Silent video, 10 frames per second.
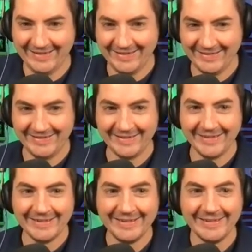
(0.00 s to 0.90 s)

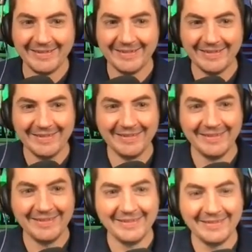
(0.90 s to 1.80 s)

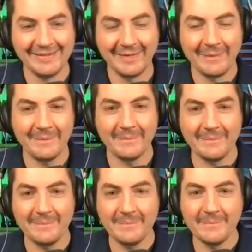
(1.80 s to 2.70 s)

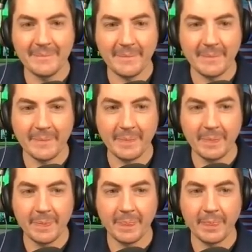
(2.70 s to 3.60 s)

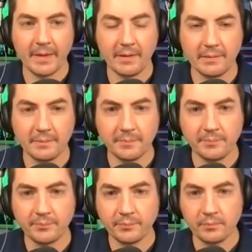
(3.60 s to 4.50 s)

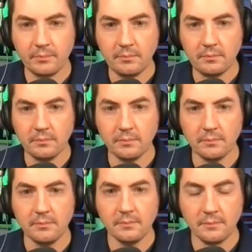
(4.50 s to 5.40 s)

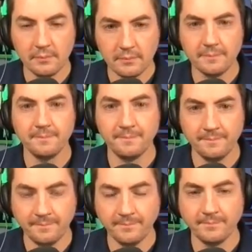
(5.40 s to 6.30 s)

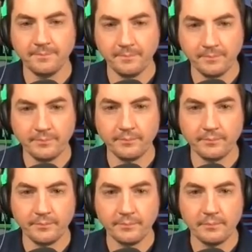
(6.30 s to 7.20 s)

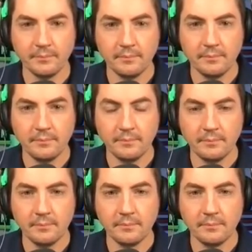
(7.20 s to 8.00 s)
The person shown says nothing.